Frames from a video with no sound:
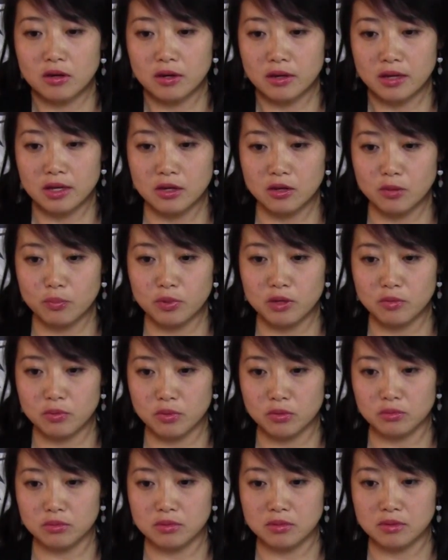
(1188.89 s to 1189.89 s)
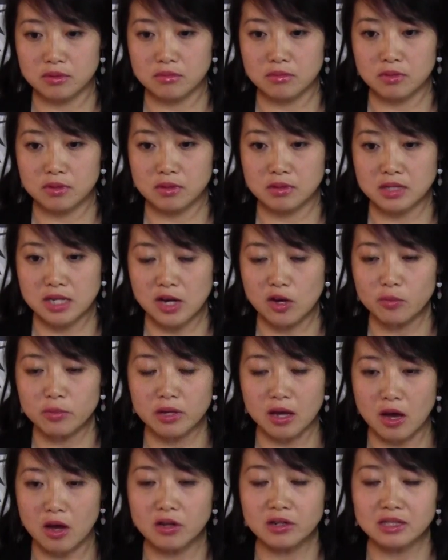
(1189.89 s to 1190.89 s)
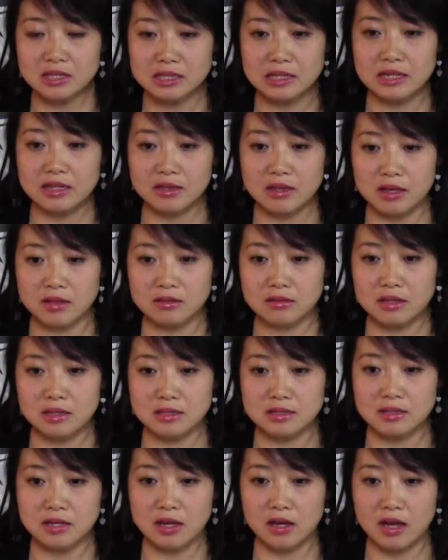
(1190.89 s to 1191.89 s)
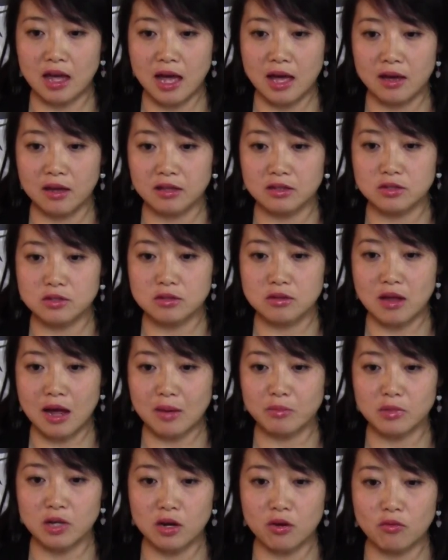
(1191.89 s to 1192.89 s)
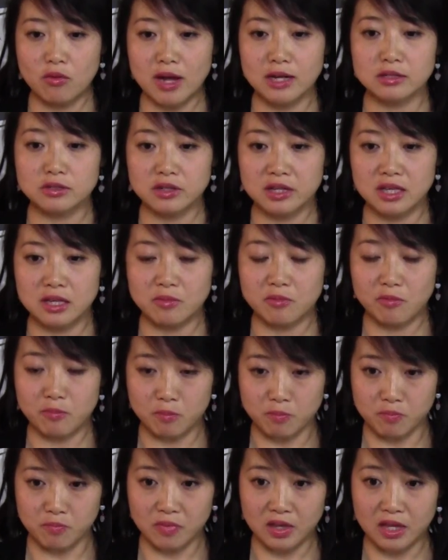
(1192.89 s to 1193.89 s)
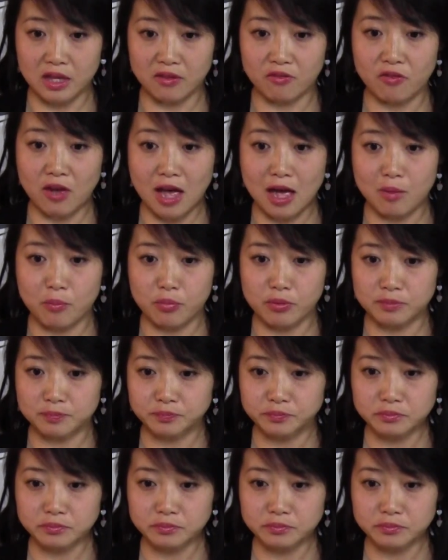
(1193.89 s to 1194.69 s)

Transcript: hear people tell me honestly that they say I'm not ready to give up